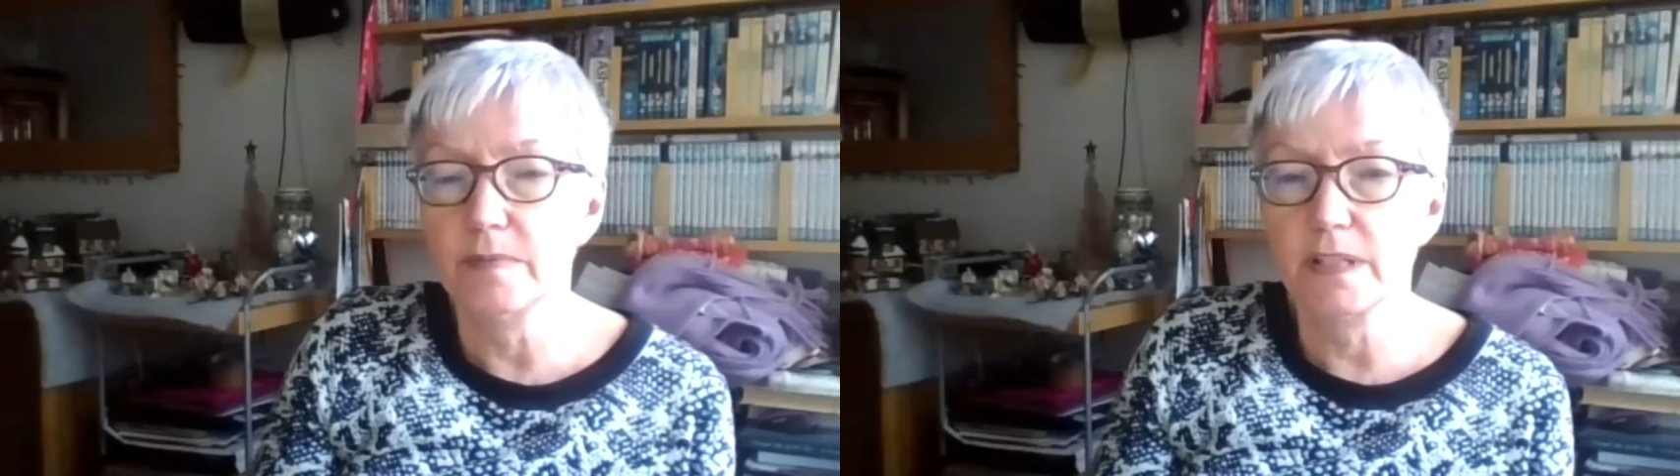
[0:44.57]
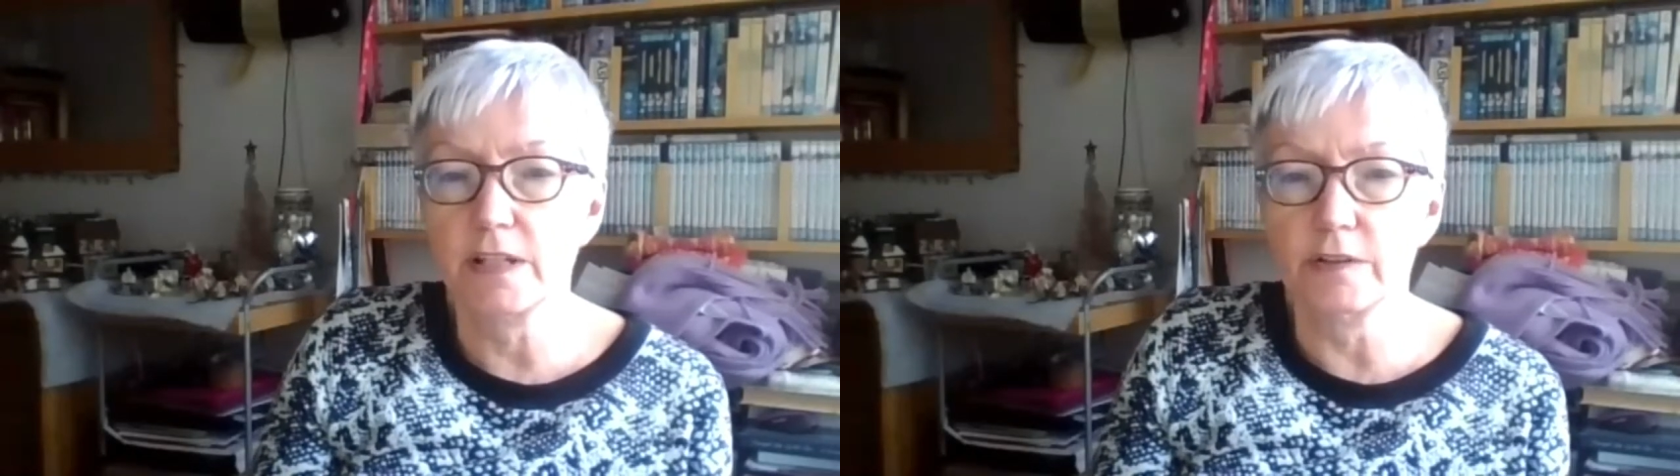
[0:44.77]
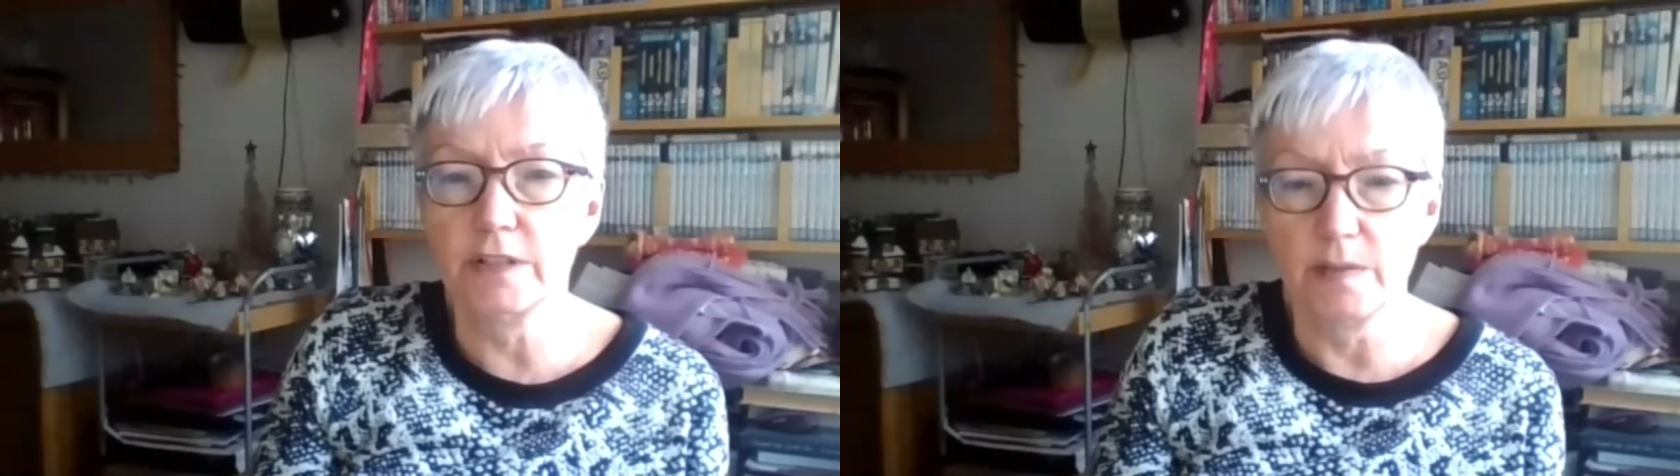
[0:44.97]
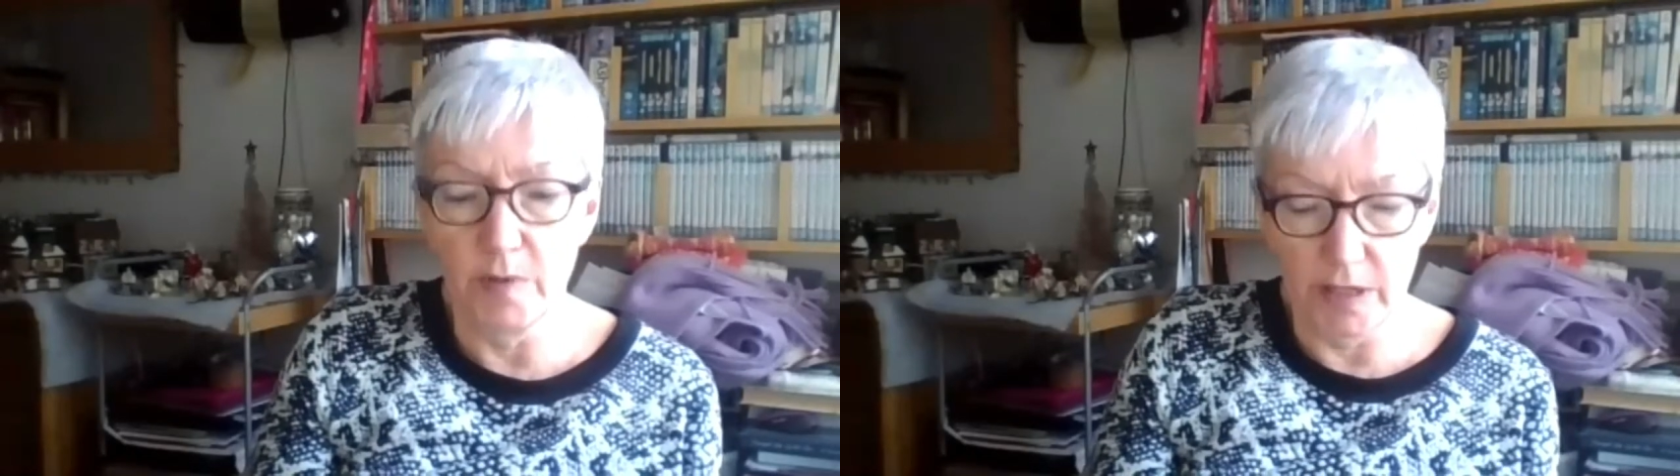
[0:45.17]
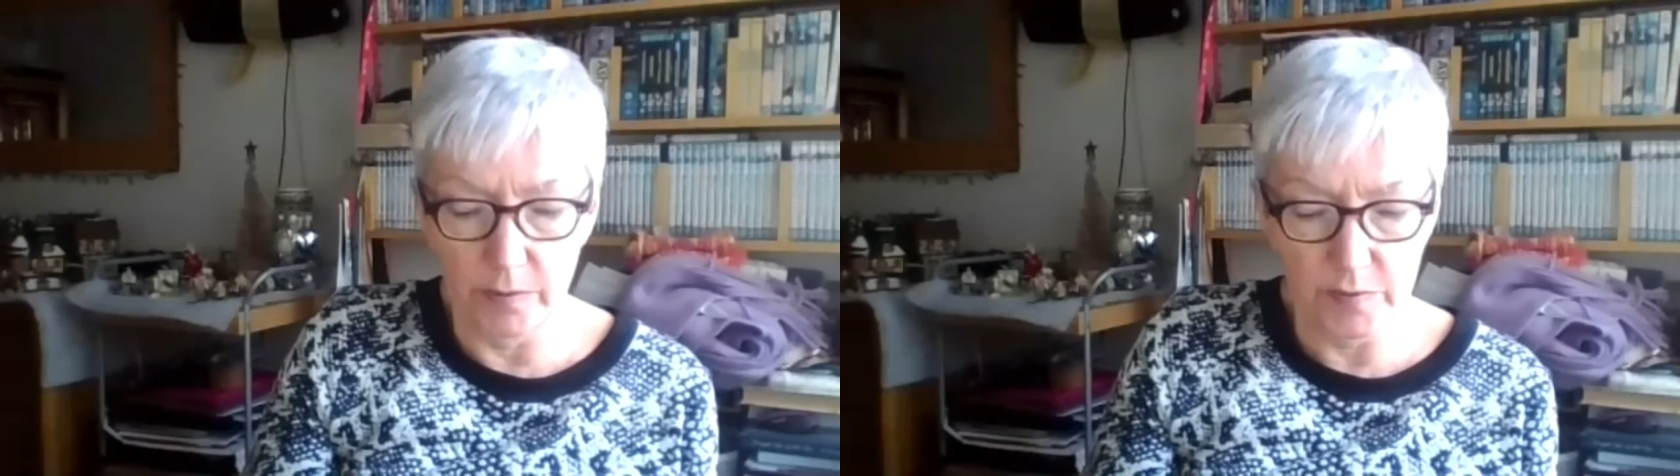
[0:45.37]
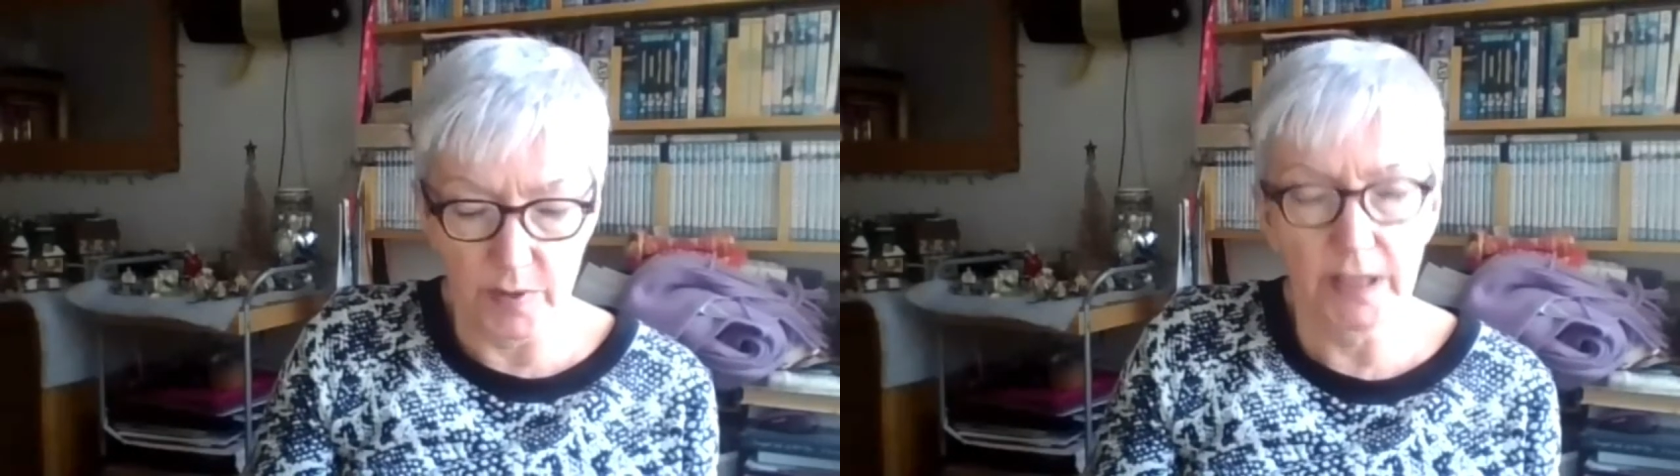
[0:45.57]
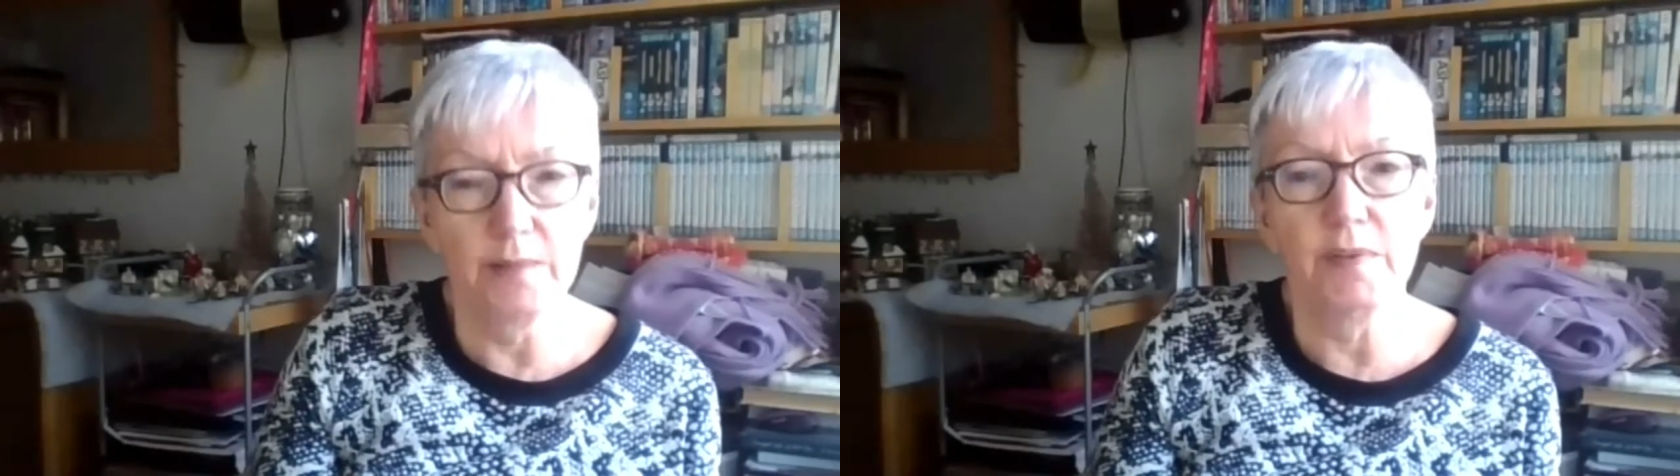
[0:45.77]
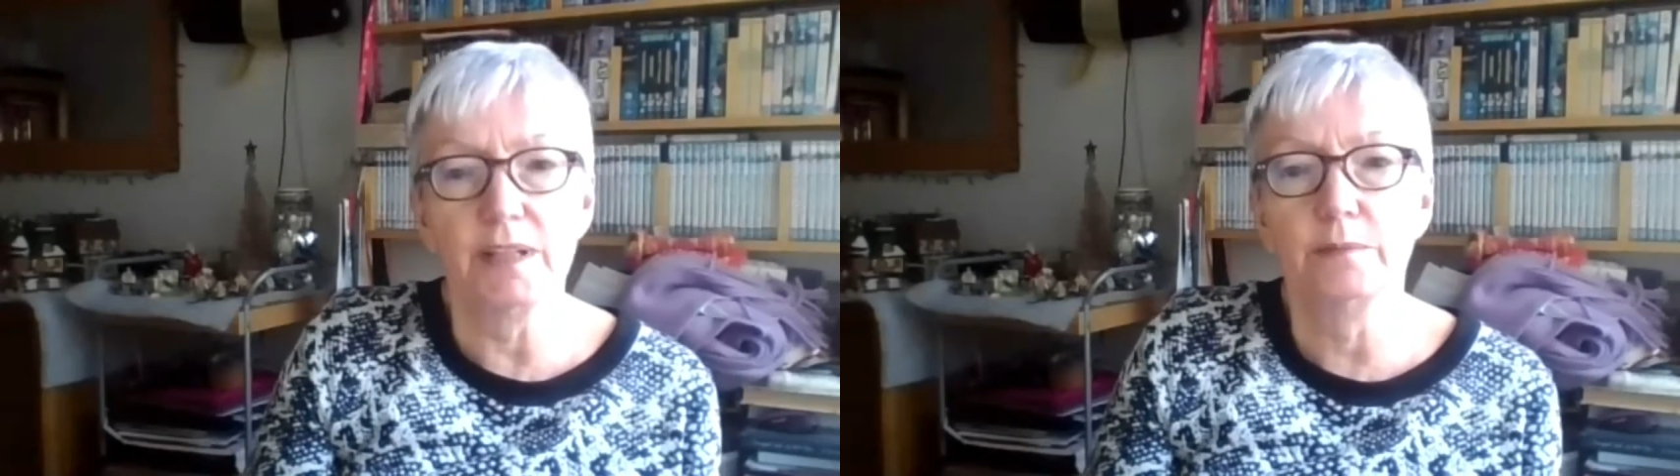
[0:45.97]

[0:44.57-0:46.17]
starting when I was working